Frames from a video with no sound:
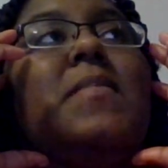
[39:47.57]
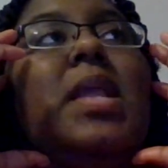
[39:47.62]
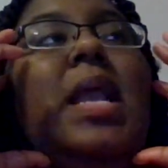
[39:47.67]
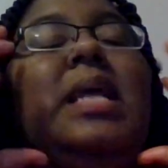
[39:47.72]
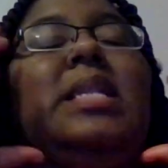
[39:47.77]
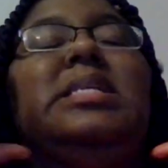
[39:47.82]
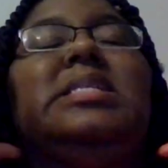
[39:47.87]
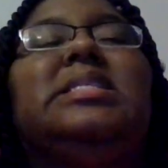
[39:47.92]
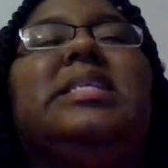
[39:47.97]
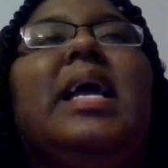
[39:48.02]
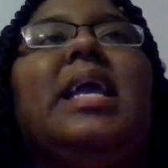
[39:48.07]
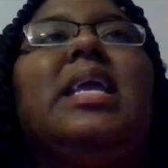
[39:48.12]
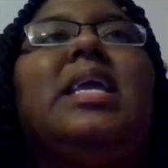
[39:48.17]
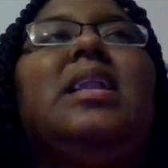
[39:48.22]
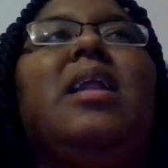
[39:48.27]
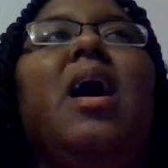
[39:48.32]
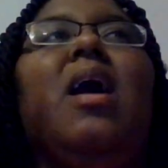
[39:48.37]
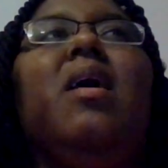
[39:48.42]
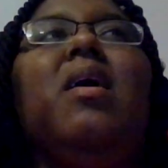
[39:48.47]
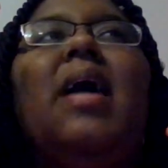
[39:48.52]
and it's like
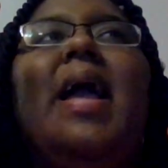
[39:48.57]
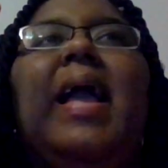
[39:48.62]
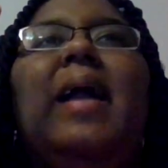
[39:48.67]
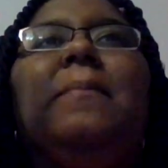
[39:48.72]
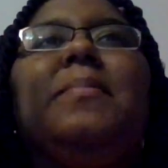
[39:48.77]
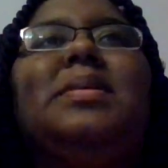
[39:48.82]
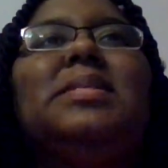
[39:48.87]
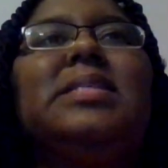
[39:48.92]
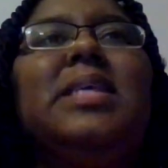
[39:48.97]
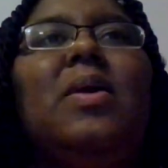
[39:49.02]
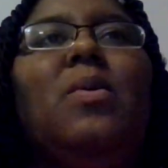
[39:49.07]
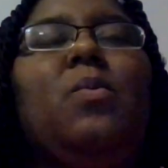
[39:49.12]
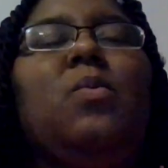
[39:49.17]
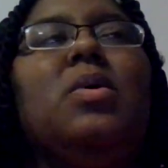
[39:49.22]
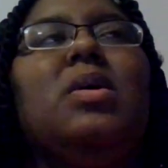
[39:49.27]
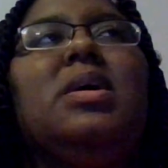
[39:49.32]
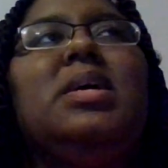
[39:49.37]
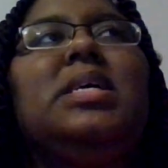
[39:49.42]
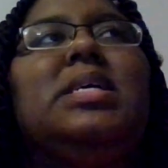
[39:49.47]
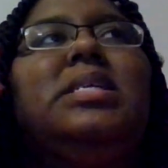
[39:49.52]
it all happens at
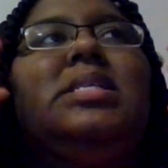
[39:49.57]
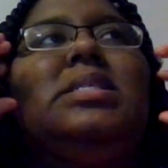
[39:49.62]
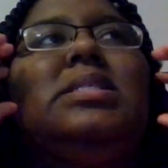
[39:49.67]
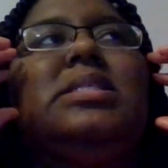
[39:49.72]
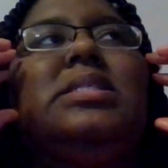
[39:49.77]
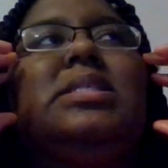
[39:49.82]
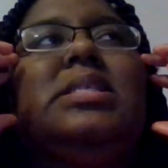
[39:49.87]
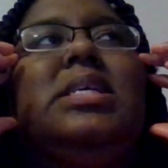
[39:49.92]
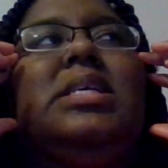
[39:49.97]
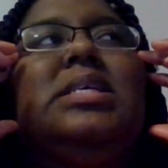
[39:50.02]
once.